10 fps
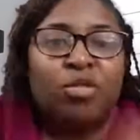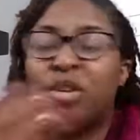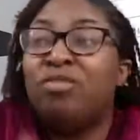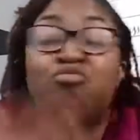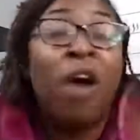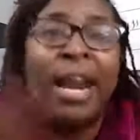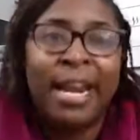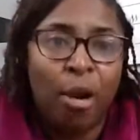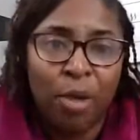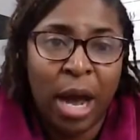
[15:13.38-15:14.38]

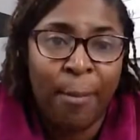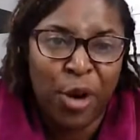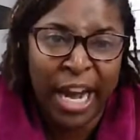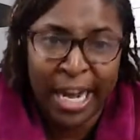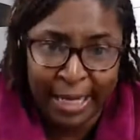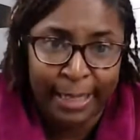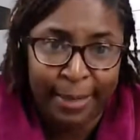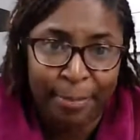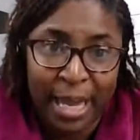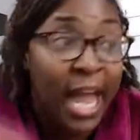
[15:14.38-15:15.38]
Running don't come organically
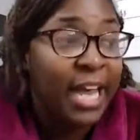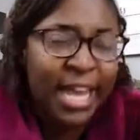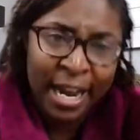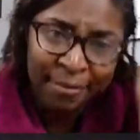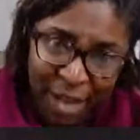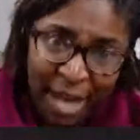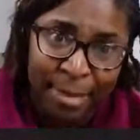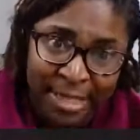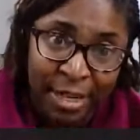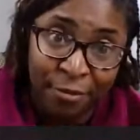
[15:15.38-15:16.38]
to me. Yet I find
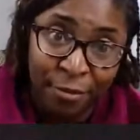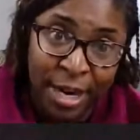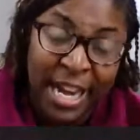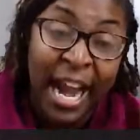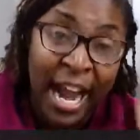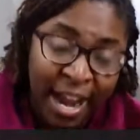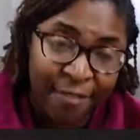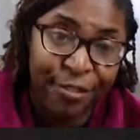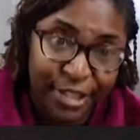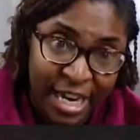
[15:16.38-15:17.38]
myself running
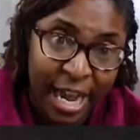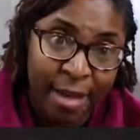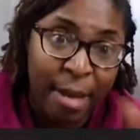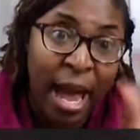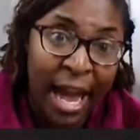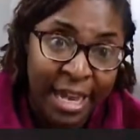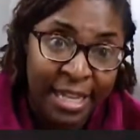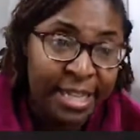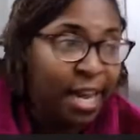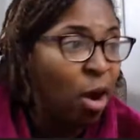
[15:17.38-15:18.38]
every time I
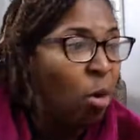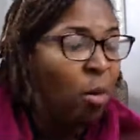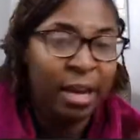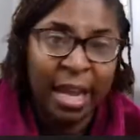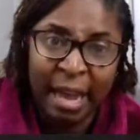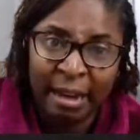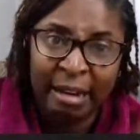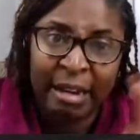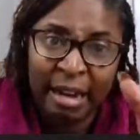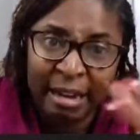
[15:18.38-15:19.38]
eat that.
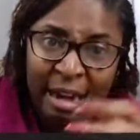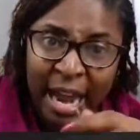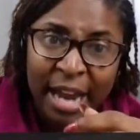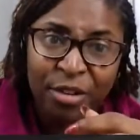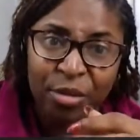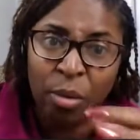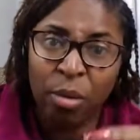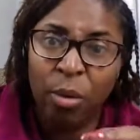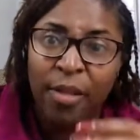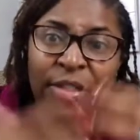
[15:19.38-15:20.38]
Organic,
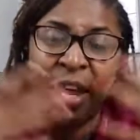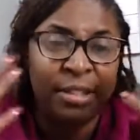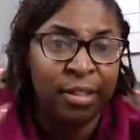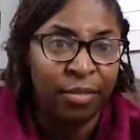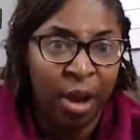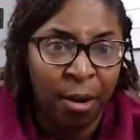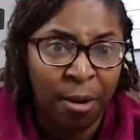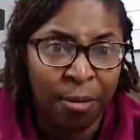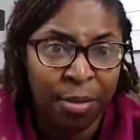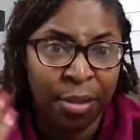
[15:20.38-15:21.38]
natural, things of the
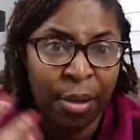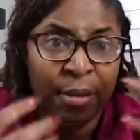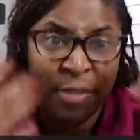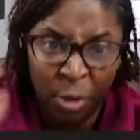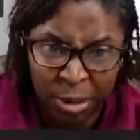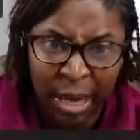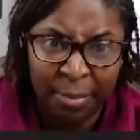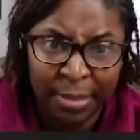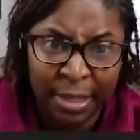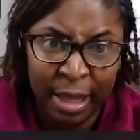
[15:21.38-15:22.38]
earth, those
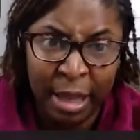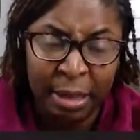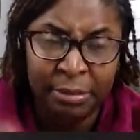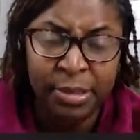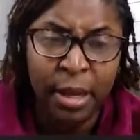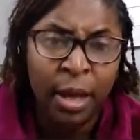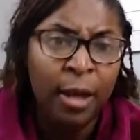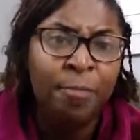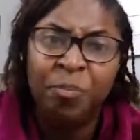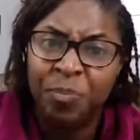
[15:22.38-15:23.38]
types of things,
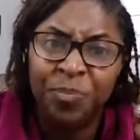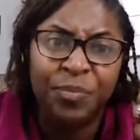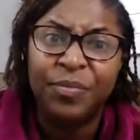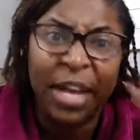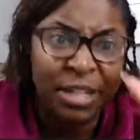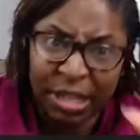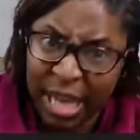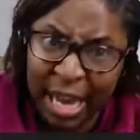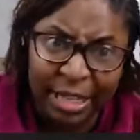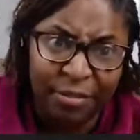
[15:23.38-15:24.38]
they
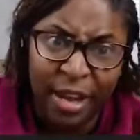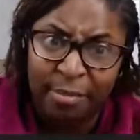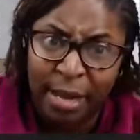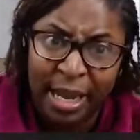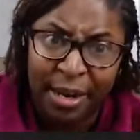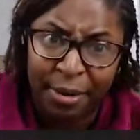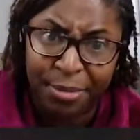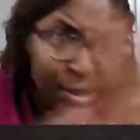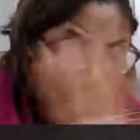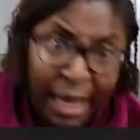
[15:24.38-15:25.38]
just activate my
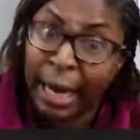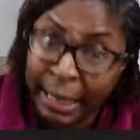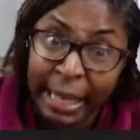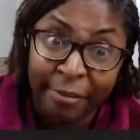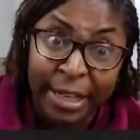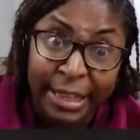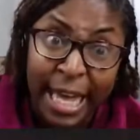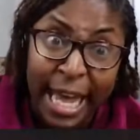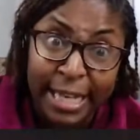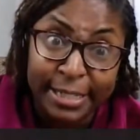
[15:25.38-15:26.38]
innards. Can I leave it at
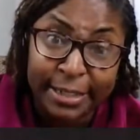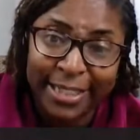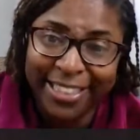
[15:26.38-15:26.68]
that?